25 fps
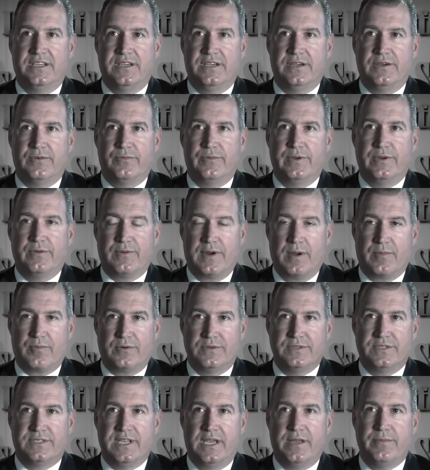We
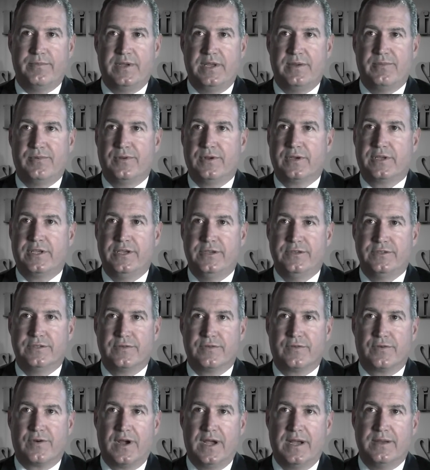represent people accused
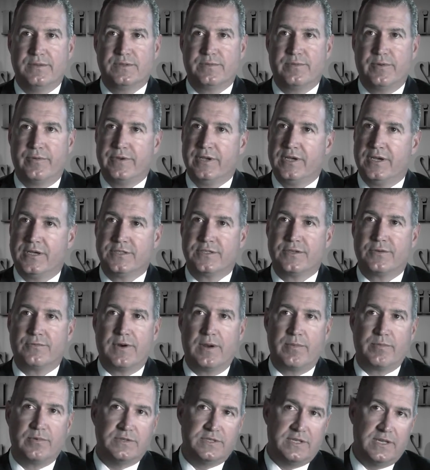of crimes, but we also
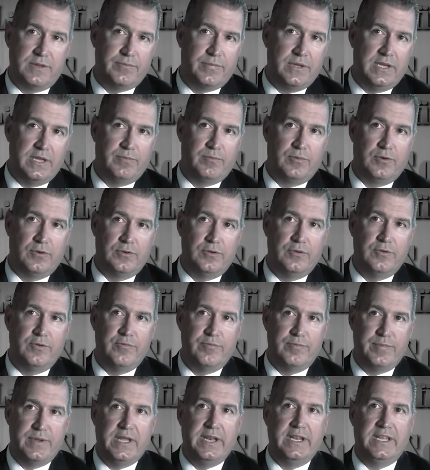represent people who
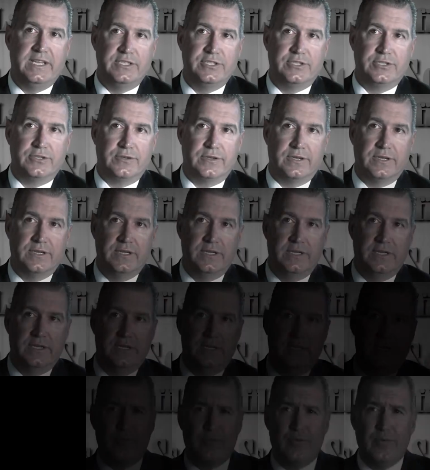have been injured.
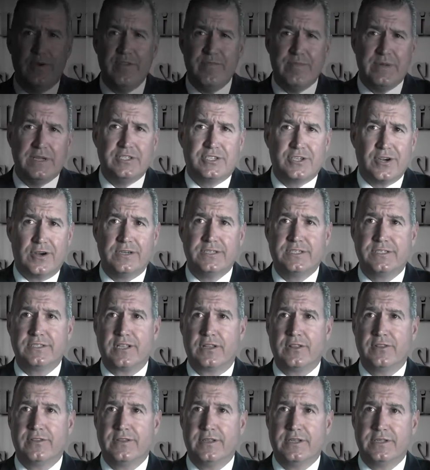We've been charged as
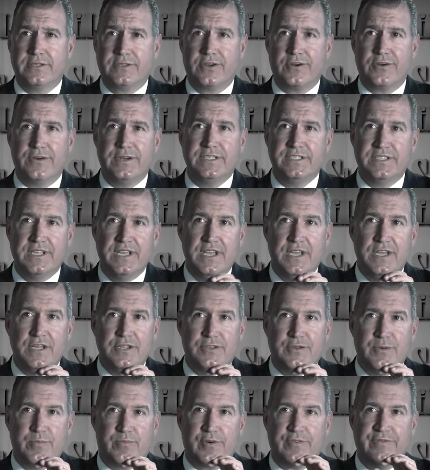attorneys
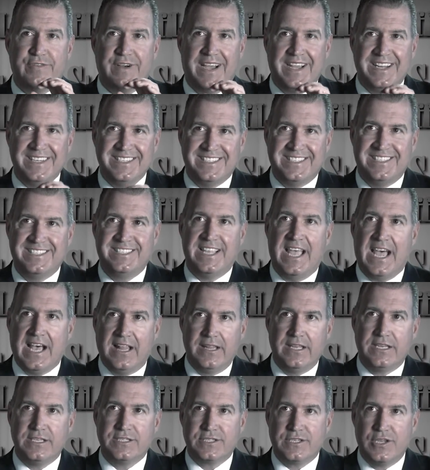to provide
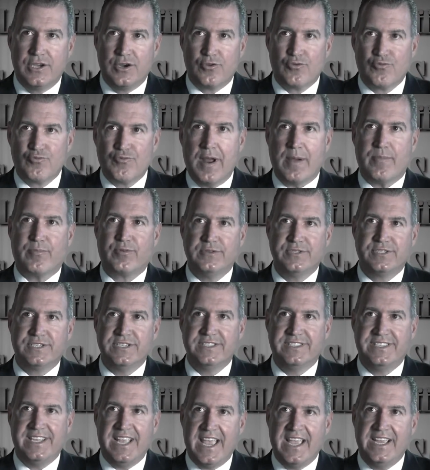zealous
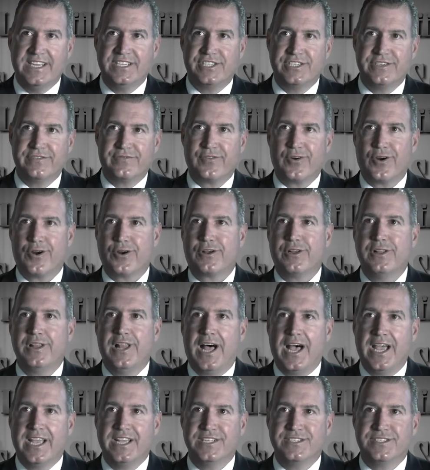representation for our
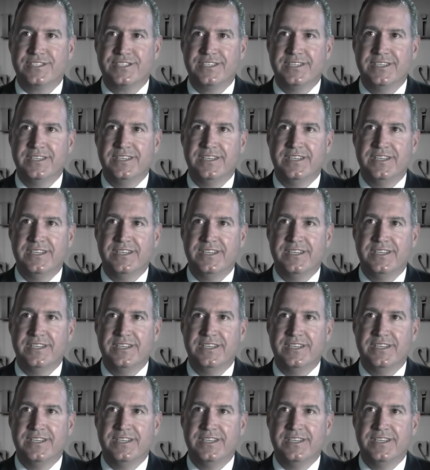clients.